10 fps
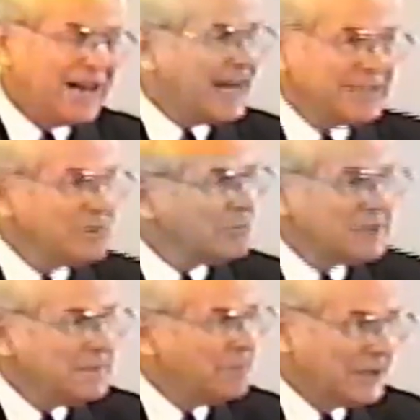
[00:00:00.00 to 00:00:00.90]
I don't
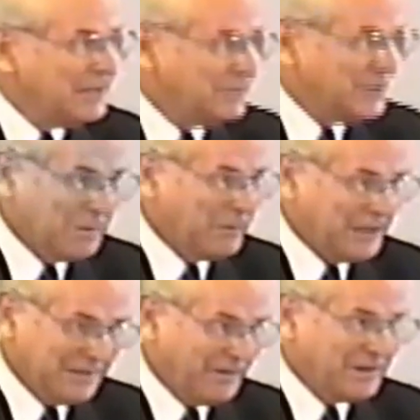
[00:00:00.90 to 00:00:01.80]
really believe, dear
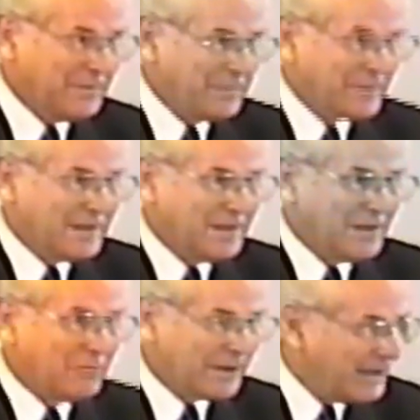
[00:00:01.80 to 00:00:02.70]
believer,
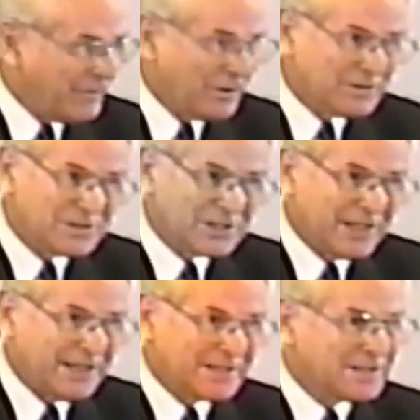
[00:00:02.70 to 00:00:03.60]
what I've heard
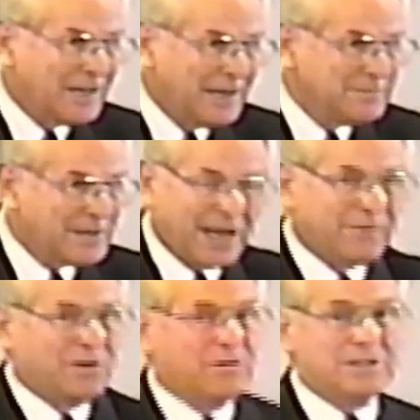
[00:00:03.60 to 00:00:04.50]
said at times. I
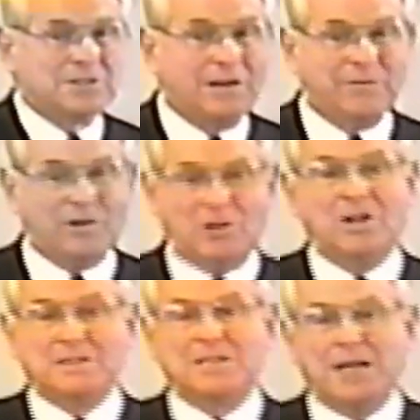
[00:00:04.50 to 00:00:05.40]
haven't heard it said for a
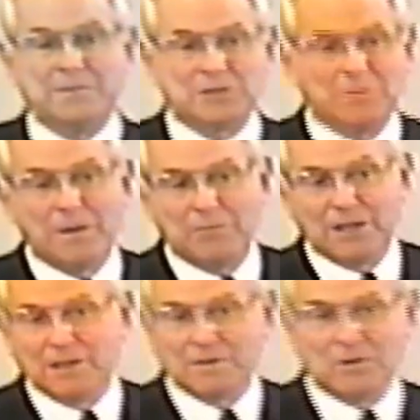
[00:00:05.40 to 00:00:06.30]
long time, so
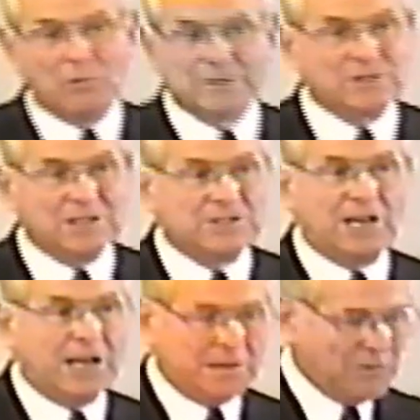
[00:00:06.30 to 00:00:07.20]
maybe no one says
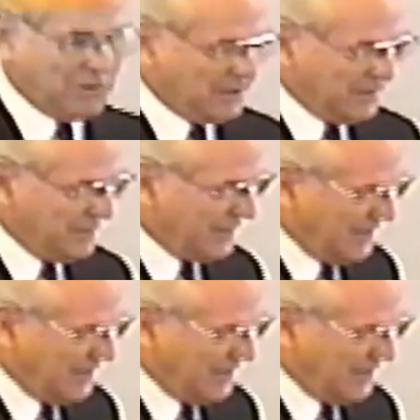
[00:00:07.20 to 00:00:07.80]
that anymore.